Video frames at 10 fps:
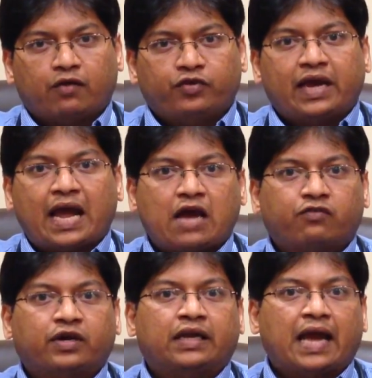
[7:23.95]
we
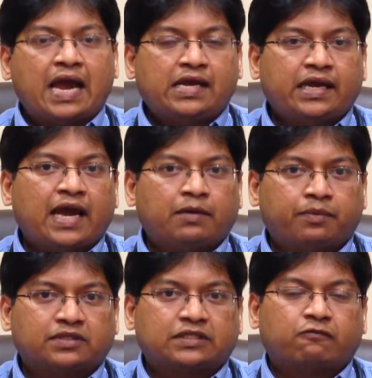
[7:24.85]
have an 88%
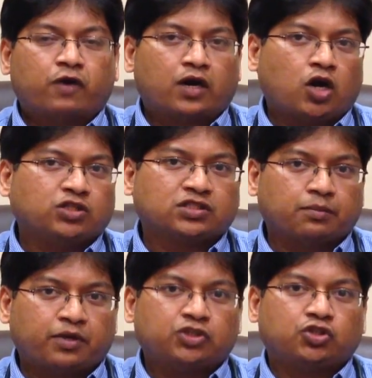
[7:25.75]
virologic
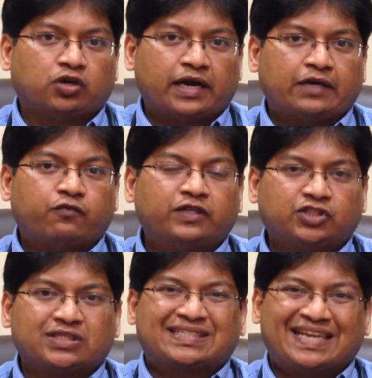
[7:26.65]
suppression rate,
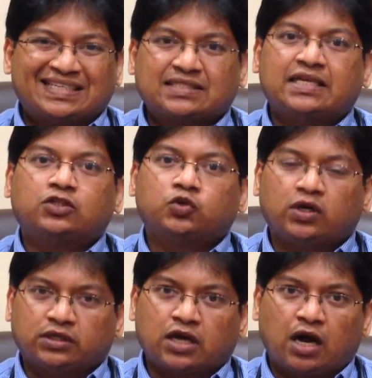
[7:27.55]
which is less than
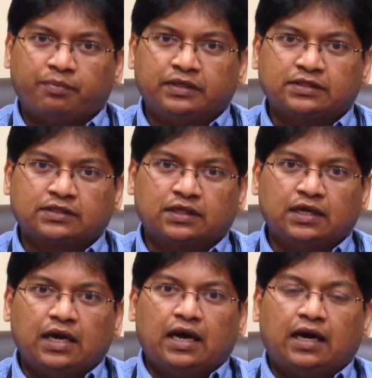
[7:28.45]
200 copies
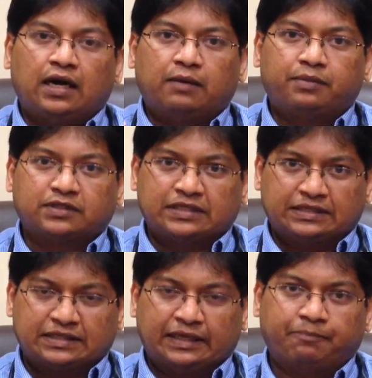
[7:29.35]
per
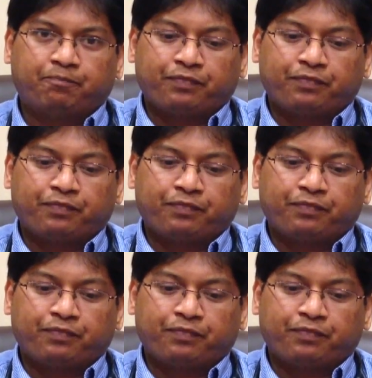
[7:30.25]
cc.